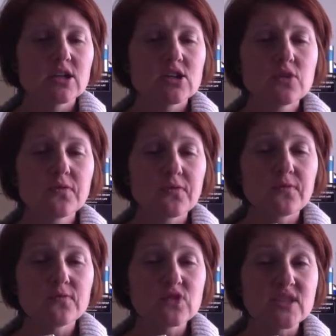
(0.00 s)

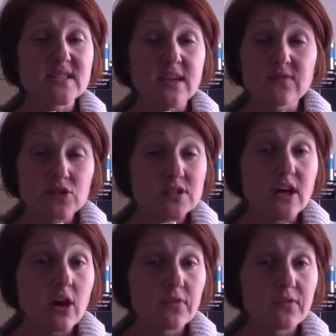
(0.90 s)
to save
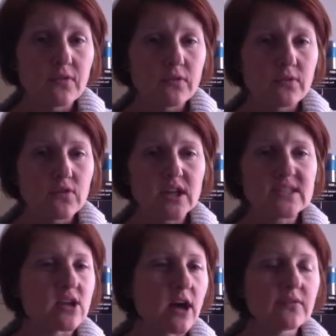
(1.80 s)
yourself, that
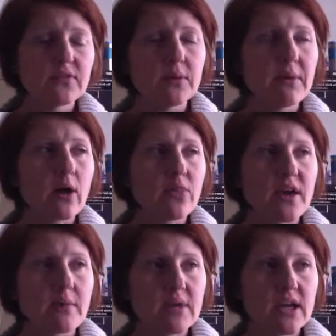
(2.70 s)
it's not even about
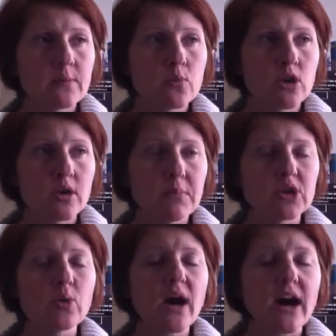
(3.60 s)
them anymore,
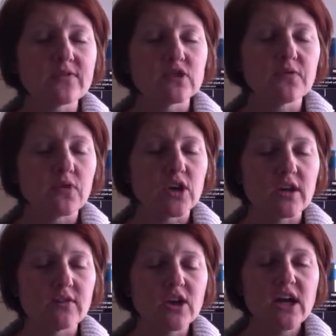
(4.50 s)
but you have to
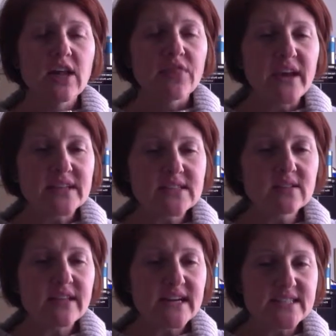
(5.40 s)
forgive. That is a
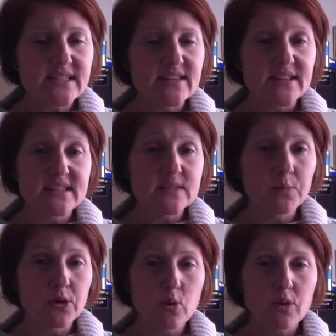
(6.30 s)
lesson that this
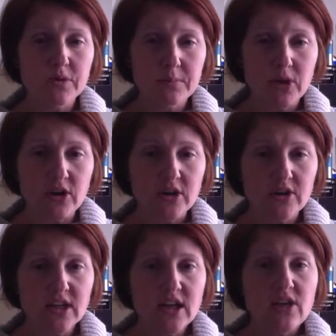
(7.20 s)
book will
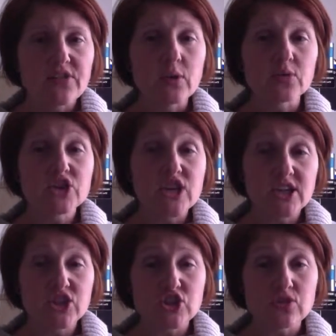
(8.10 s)
impart that will
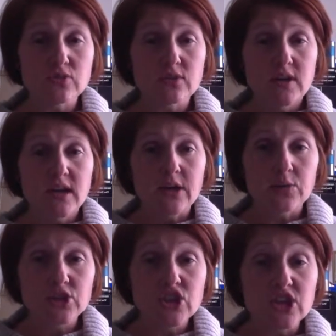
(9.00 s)
change you, and
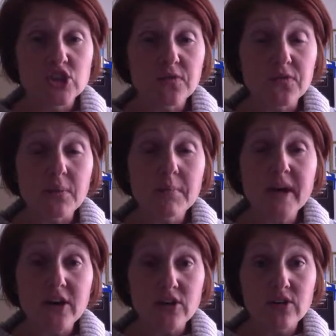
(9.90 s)
it will change you for the
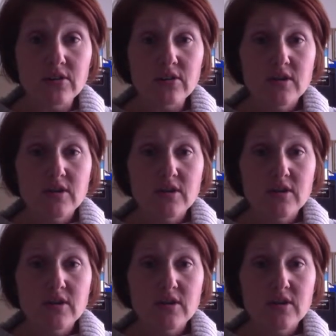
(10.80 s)
better.